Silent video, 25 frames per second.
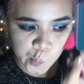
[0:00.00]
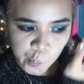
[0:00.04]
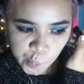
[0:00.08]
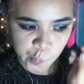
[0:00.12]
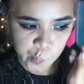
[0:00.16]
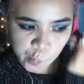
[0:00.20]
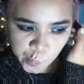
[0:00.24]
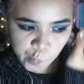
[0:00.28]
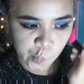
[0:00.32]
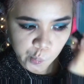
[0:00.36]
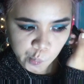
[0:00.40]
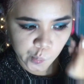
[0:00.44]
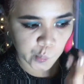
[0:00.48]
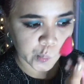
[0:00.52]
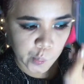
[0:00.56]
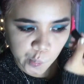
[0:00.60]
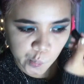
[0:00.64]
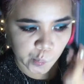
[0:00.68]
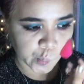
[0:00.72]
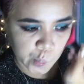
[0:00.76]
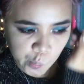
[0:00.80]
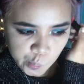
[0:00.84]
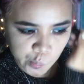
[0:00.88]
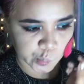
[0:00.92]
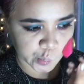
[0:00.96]
and I'm just
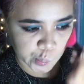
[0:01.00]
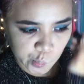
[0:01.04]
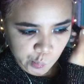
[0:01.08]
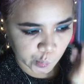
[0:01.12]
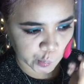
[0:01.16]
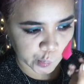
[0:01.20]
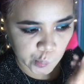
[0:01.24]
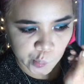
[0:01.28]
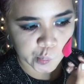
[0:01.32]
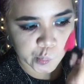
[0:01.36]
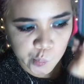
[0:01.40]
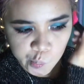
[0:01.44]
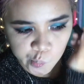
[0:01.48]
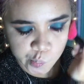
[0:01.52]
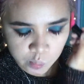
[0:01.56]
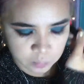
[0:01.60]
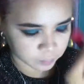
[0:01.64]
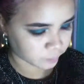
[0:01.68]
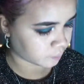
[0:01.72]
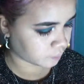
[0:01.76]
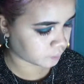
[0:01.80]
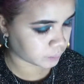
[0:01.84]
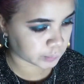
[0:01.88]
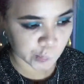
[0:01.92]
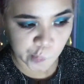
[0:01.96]
using a
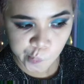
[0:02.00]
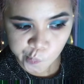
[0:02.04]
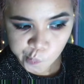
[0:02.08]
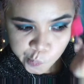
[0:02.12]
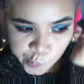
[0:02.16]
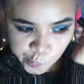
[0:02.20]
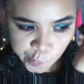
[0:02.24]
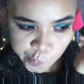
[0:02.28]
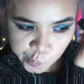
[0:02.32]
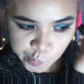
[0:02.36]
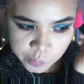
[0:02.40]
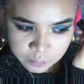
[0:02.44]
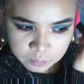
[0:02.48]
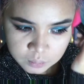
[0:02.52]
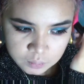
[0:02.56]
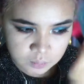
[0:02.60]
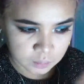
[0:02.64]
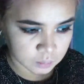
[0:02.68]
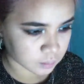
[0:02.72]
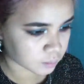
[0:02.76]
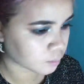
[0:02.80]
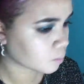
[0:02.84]
fluffier brush